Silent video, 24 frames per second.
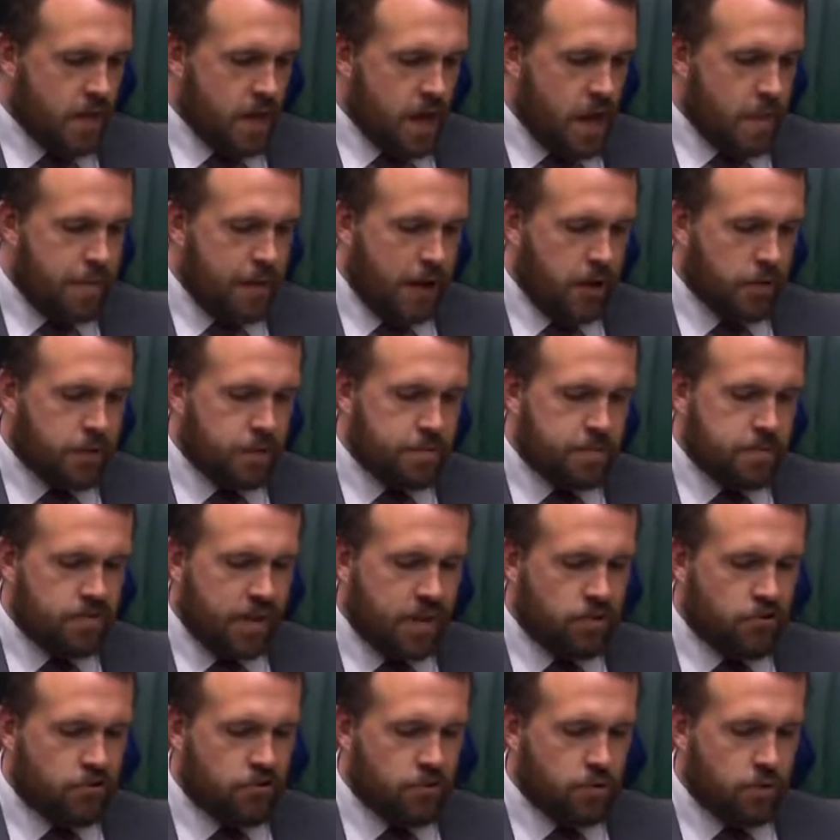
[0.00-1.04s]
about the
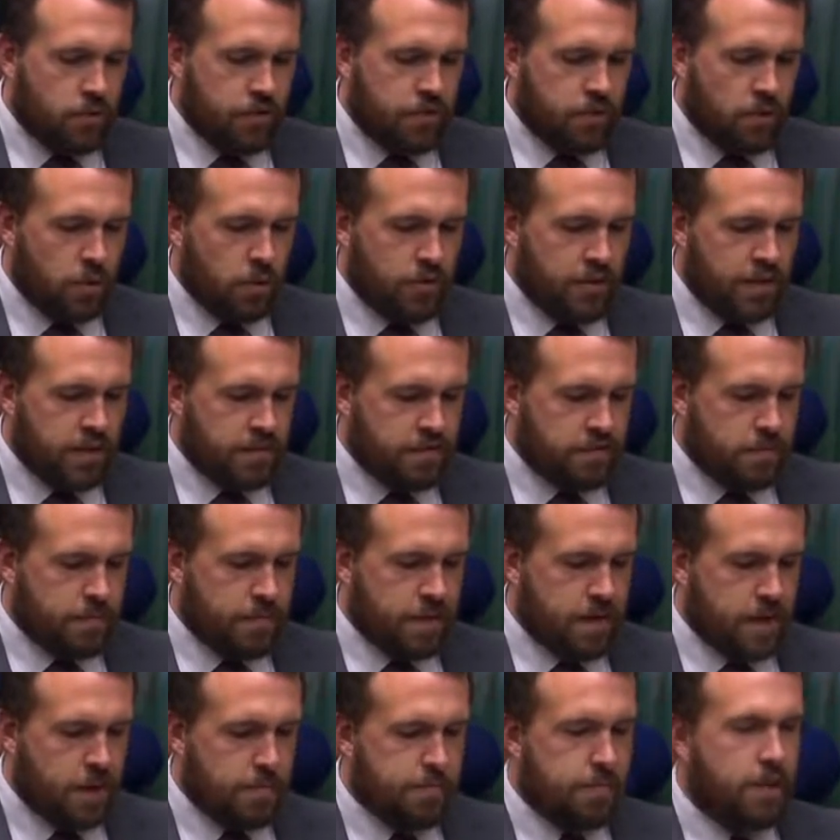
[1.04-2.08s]
potential for this to
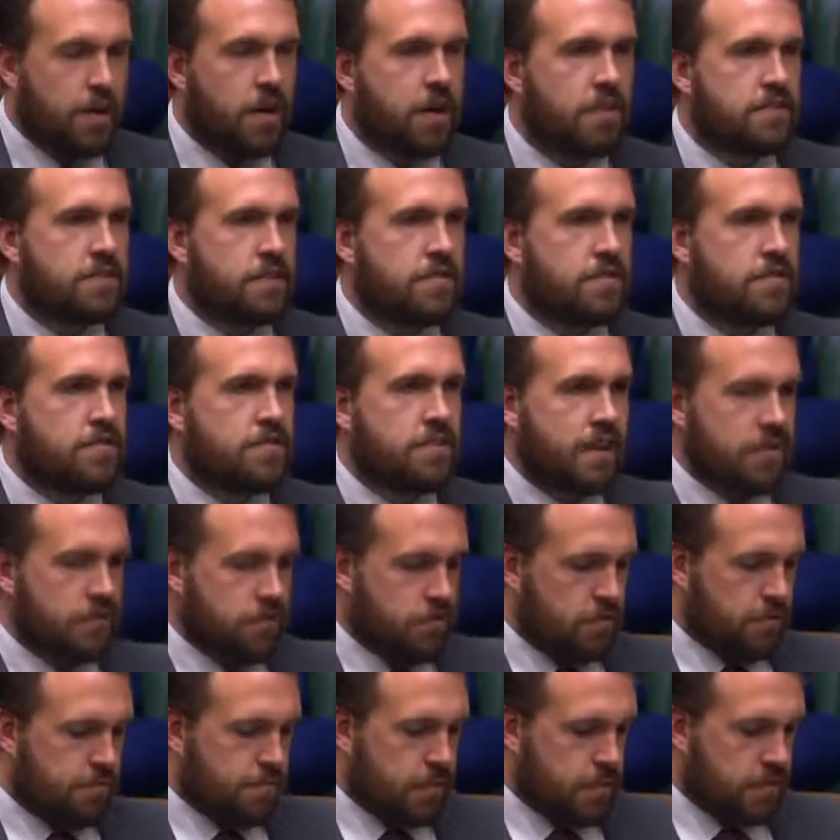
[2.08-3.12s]
become part of the
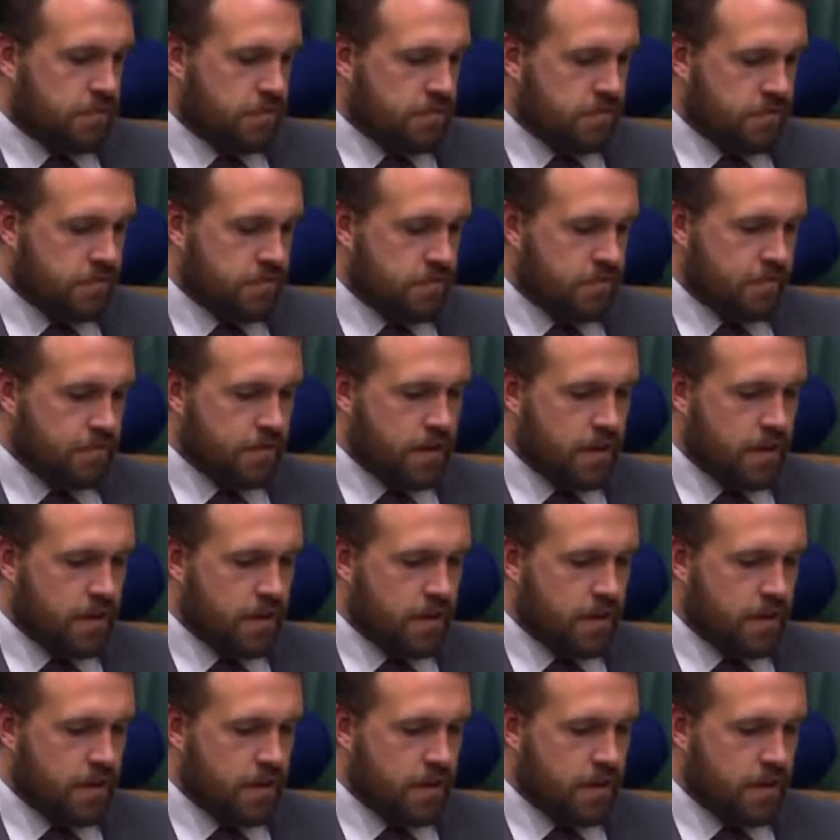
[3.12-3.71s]
statute books.